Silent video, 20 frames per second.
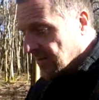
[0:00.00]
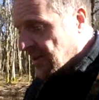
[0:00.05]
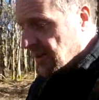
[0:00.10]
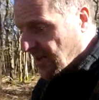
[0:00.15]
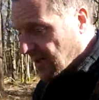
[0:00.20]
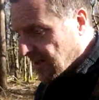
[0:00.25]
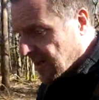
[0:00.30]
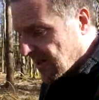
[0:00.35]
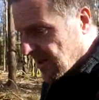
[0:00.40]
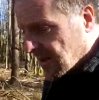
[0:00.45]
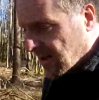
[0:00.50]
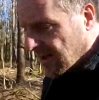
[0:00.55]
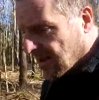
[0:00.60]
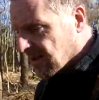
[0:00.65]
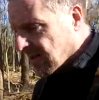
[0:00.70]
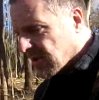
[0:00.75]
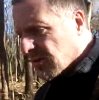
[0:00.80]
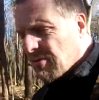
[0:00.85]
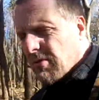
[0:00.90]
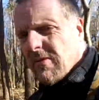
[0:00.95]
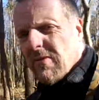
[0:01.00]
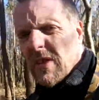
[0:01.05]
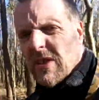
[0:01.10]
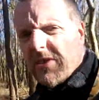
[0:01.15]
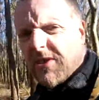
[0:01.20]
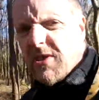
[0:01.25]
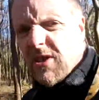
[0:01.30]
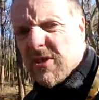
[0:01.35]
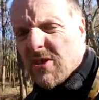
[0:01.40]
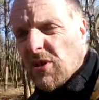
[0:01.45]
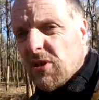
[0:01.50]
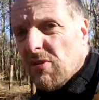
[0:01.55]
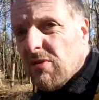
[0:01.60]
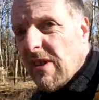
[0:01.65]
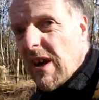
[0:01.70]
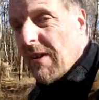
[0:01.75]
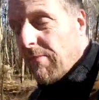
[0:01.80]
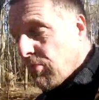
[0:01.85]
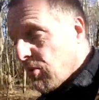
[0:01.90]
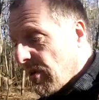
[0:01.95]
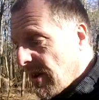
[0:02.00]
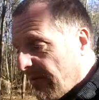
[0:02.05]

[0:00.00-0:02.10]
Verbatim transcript: But because uh, we've had such crap